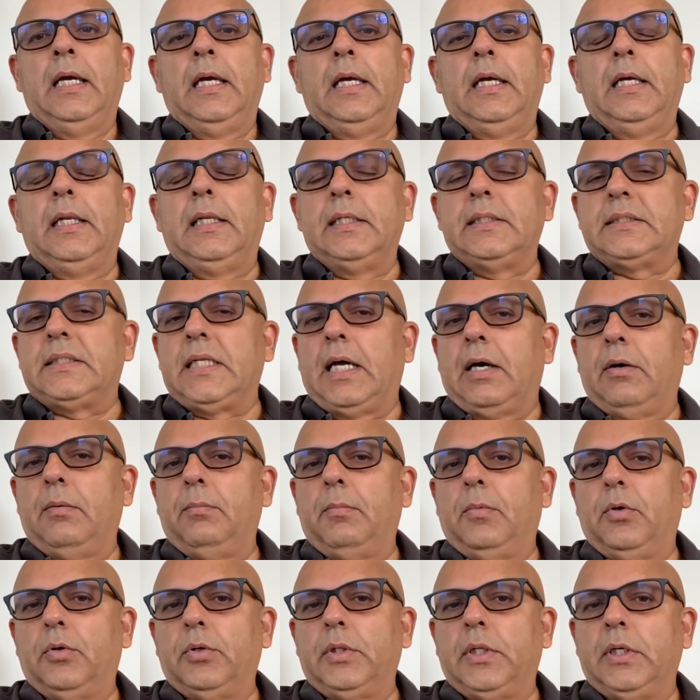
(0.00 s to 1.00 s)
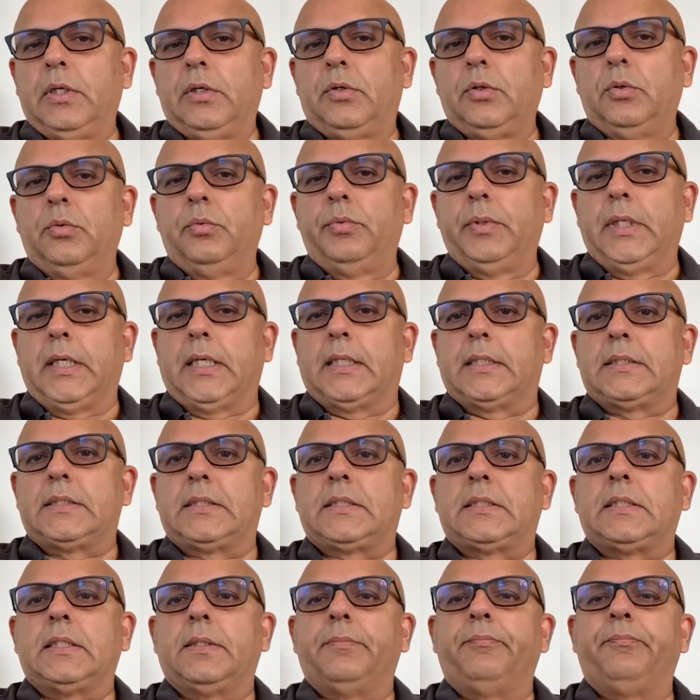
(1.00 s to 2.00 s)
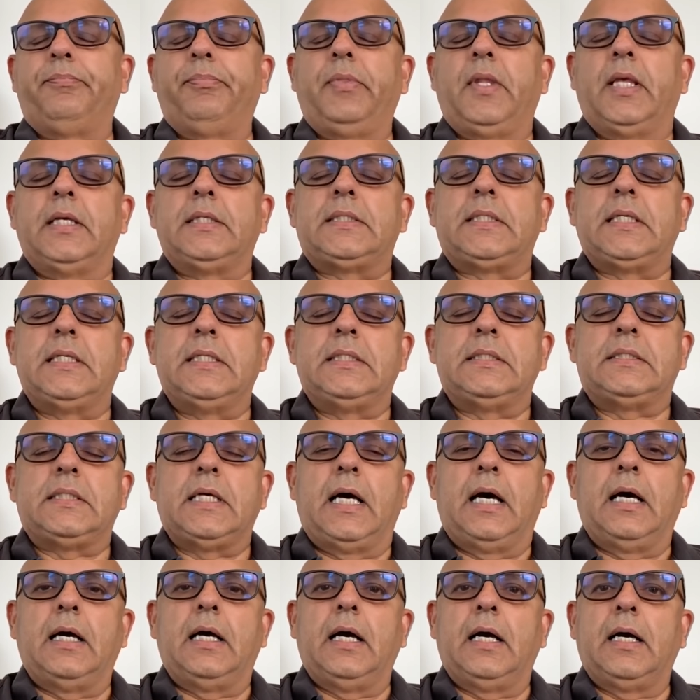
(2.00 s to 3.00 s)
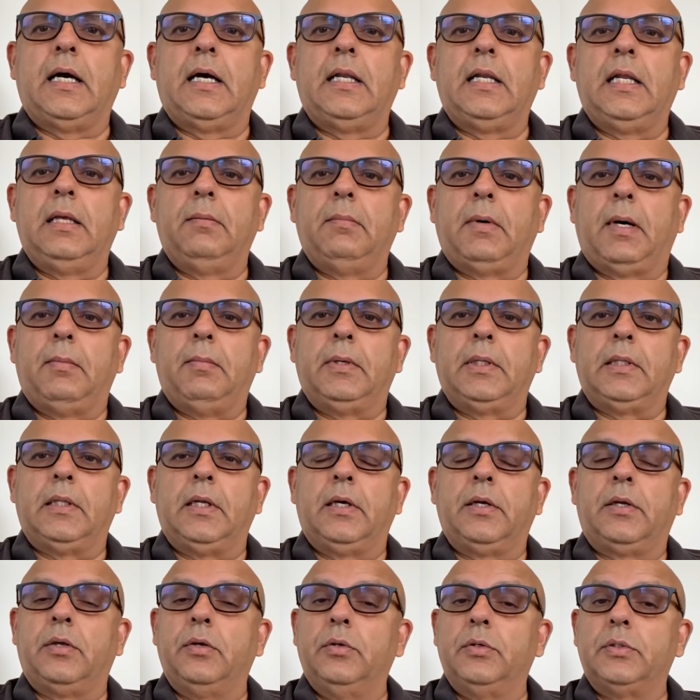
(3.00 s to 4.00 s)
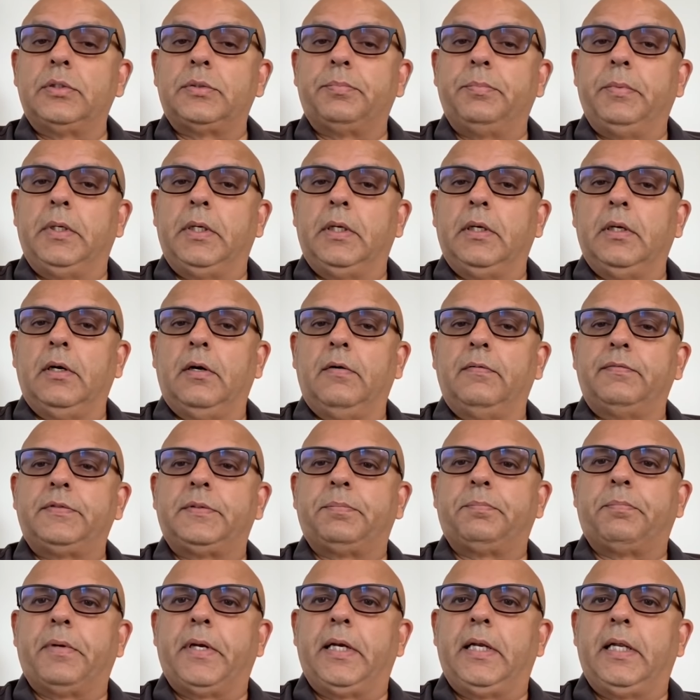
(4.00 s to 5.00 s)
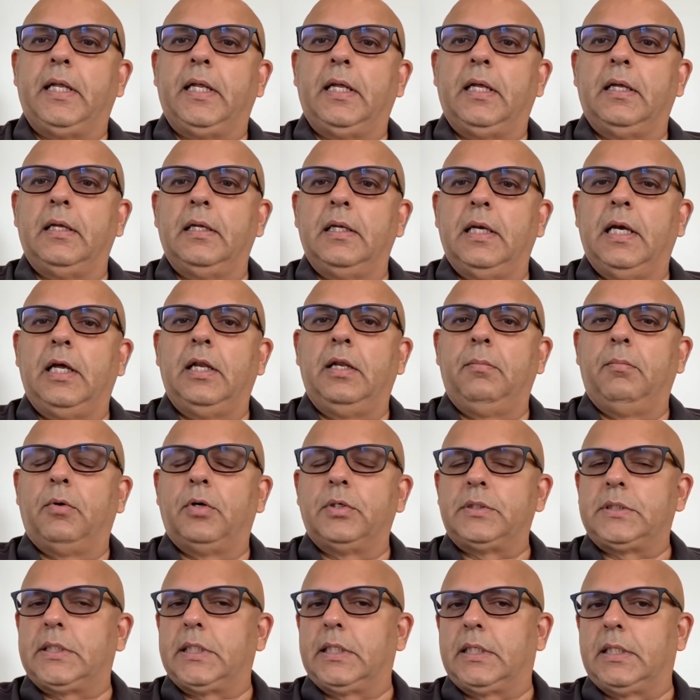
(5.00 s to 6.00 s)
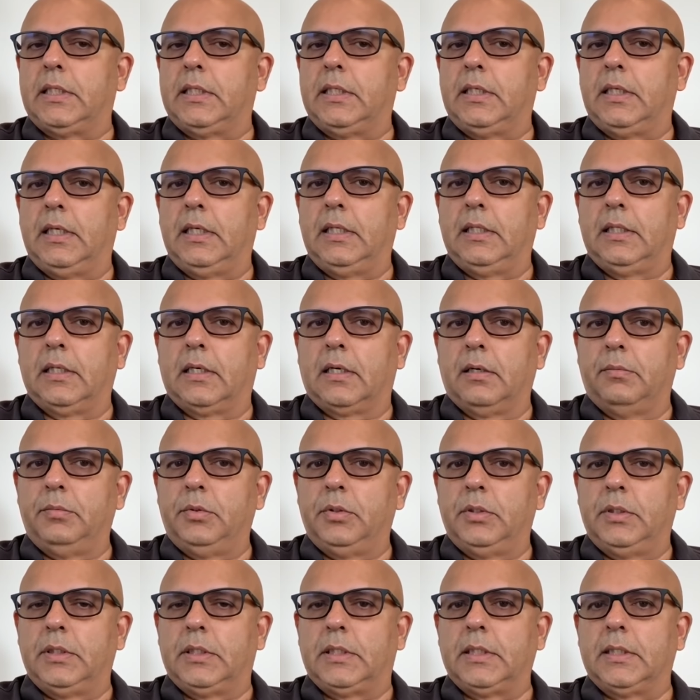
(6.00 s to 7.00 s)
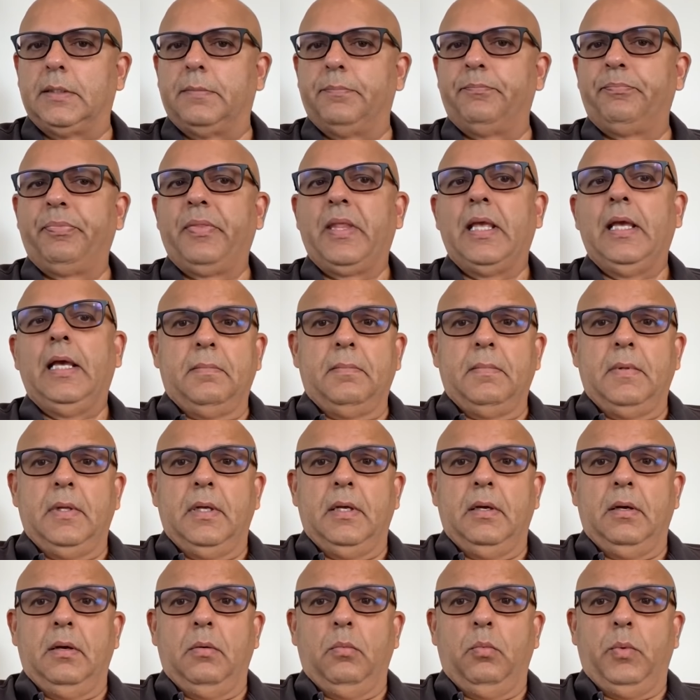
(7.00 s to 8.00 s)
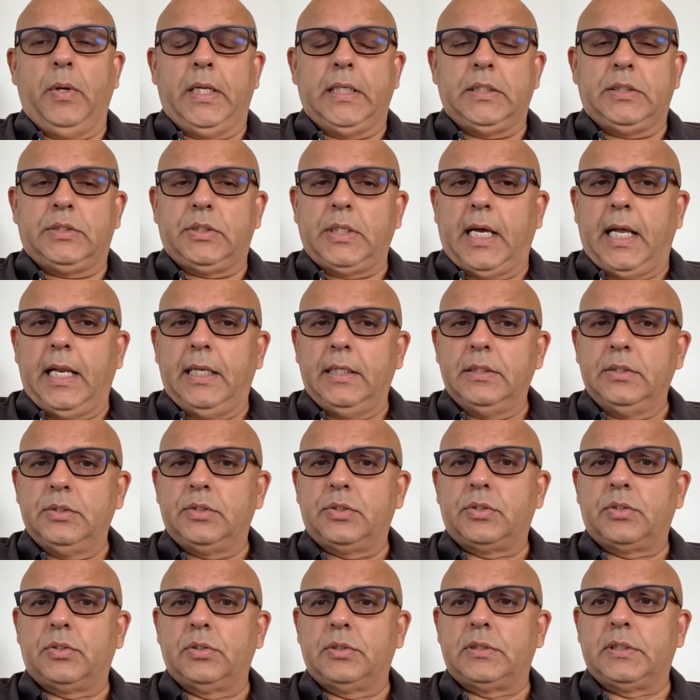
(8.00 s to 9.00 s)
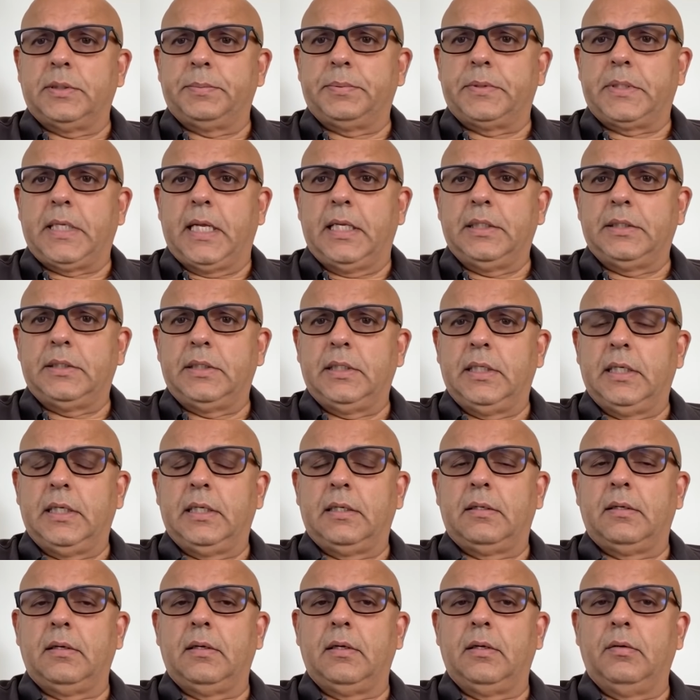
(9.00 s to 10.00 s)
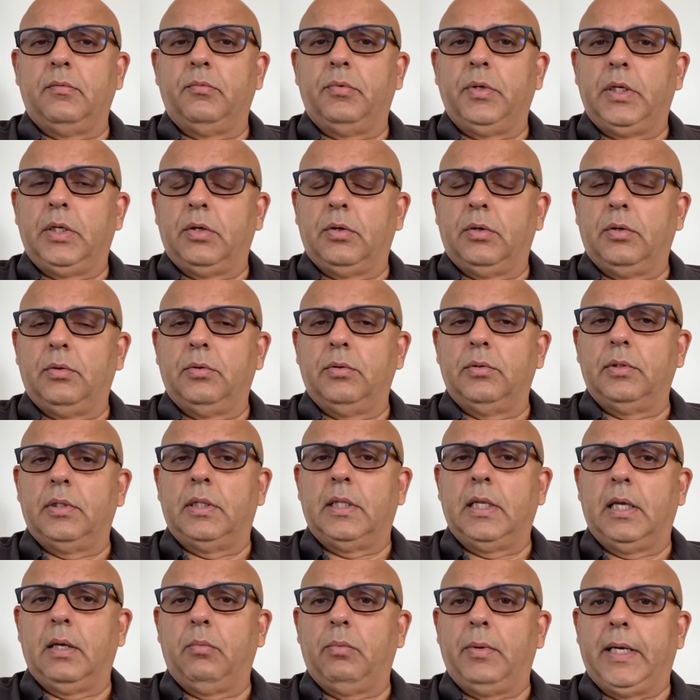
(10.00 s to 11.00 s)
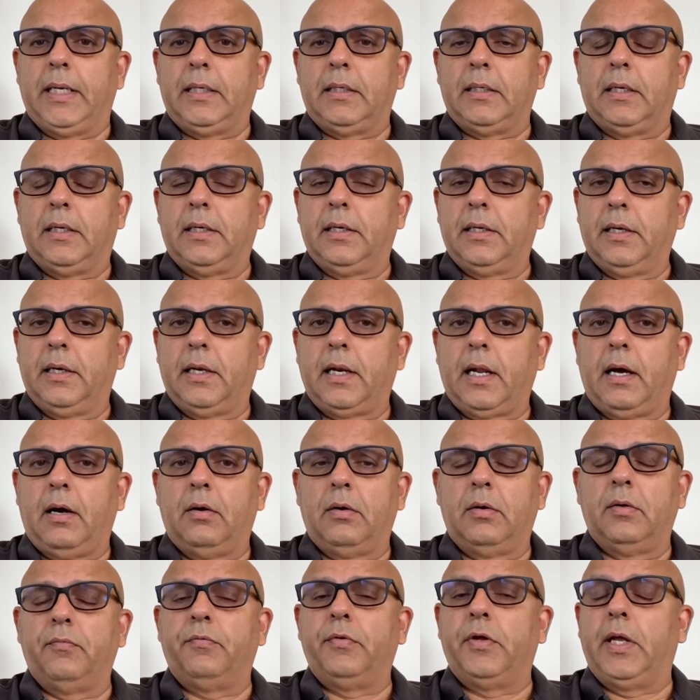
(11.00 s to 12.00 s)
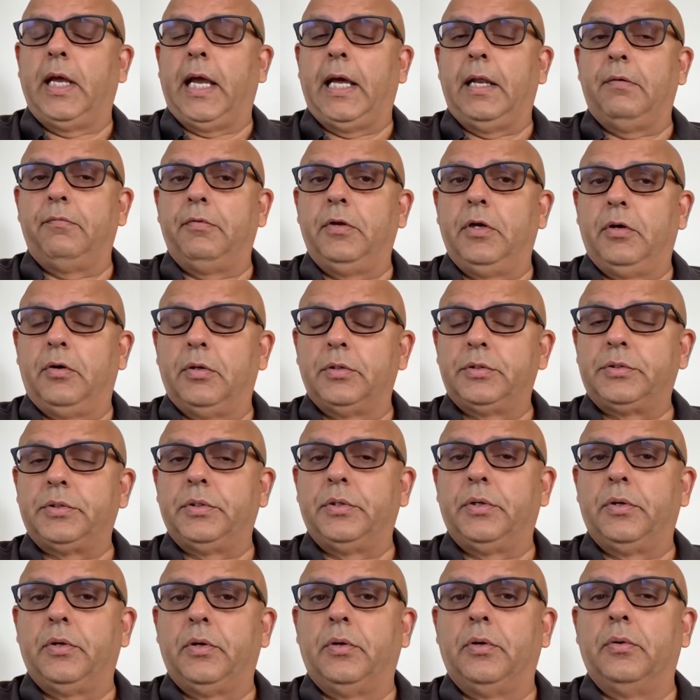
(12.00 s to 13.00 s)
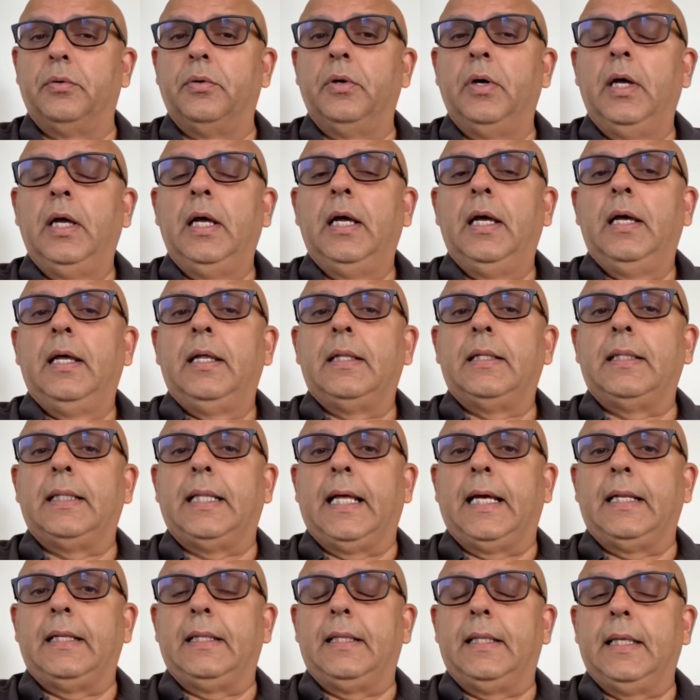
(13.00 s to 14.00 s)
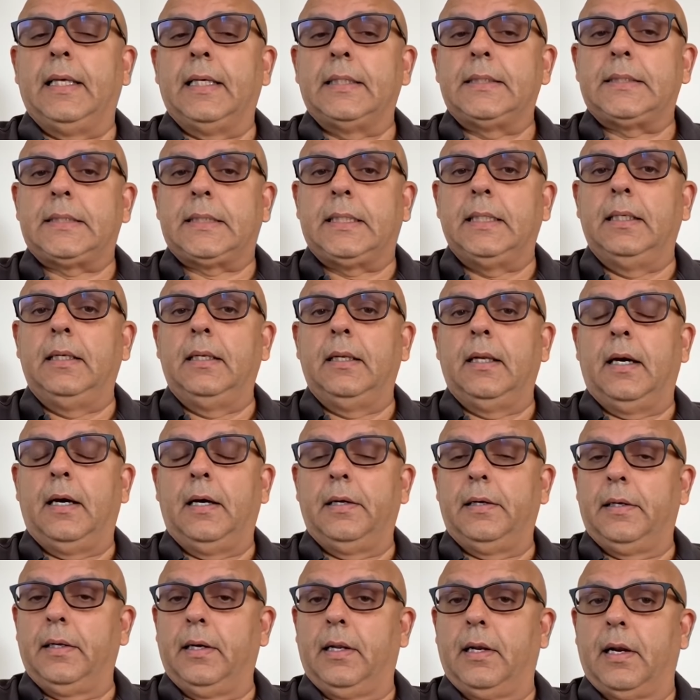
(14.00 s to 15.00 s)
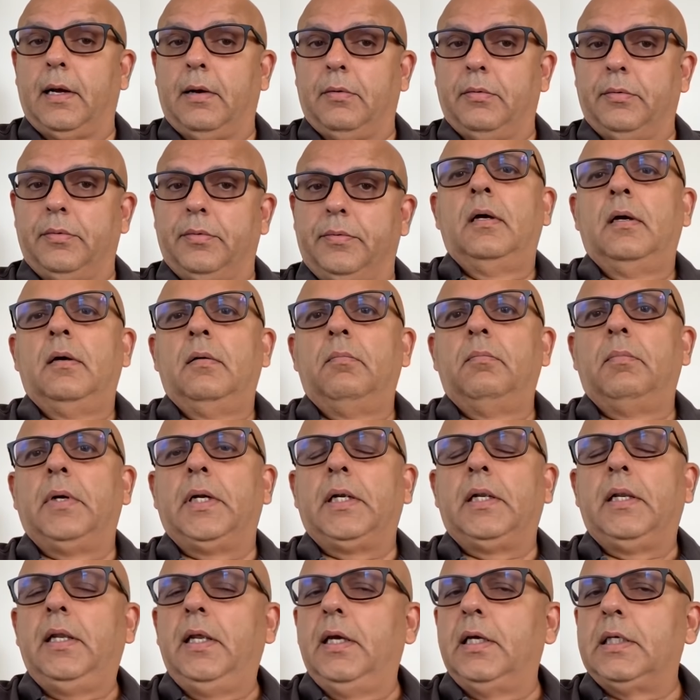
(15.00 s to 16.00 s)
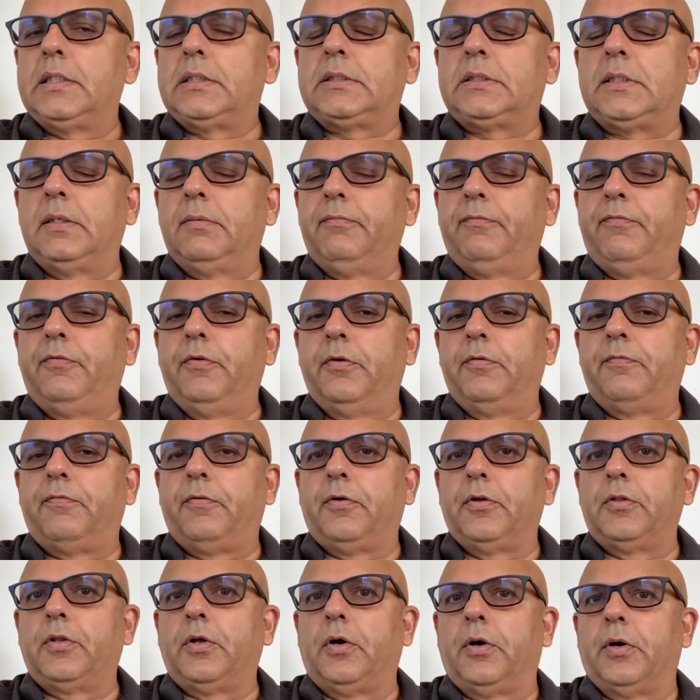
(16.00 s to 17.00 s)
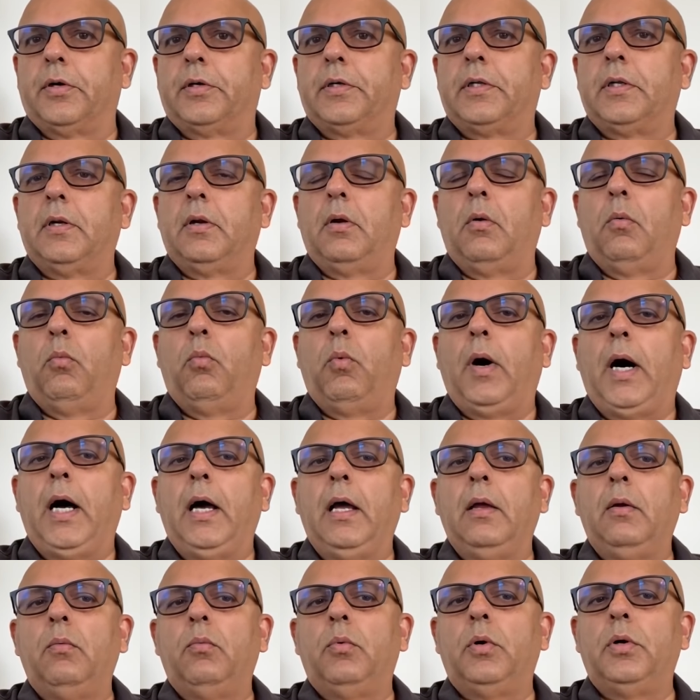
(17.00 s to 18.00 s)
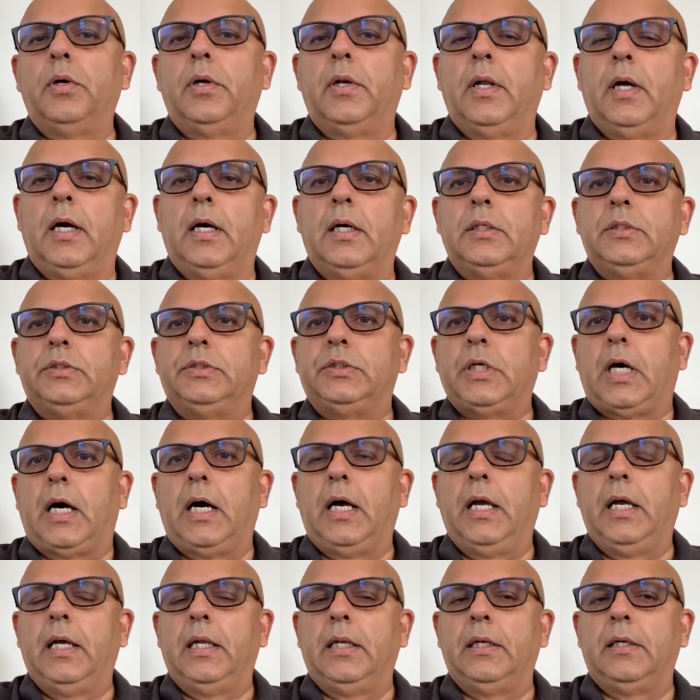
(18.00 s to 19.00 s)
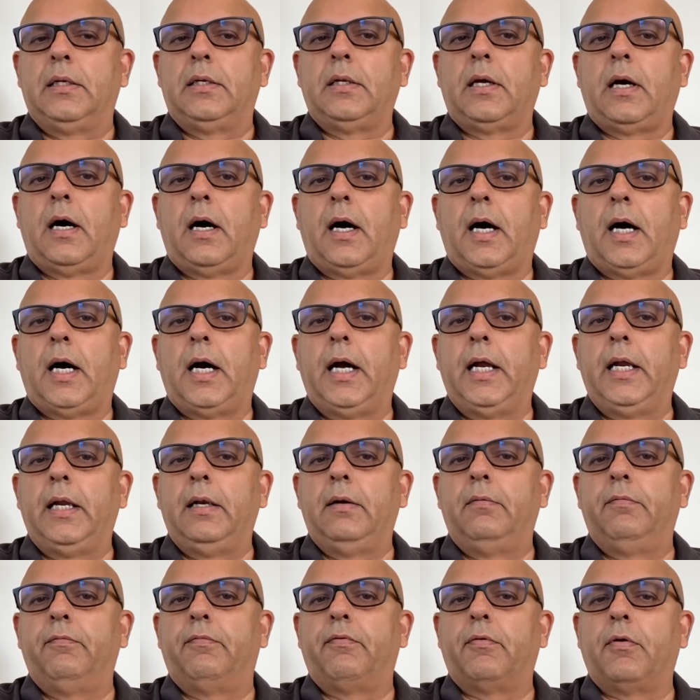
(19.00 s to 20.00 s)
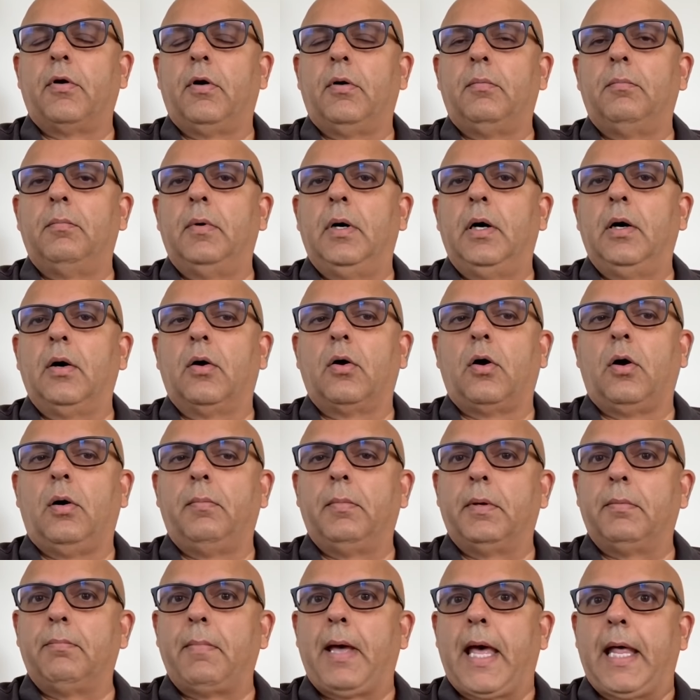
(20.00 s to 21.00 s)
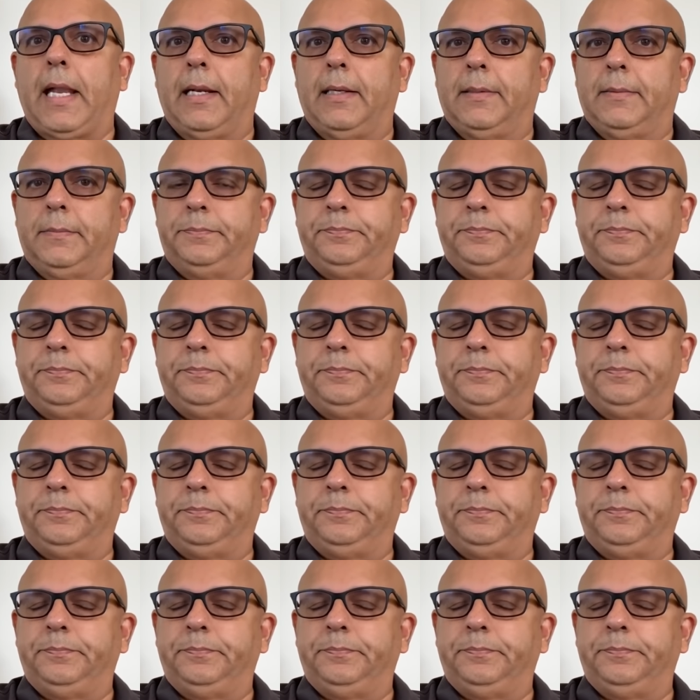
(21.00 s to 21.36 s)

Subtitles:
It is now more than 2 weeks since Aga Khan Imamat accused me of spreading animosity in the community. When challenged to substantiate, we know they went underground, and we also know that they are still underground. But here's some food for thought. Why would a giant hide from a common man?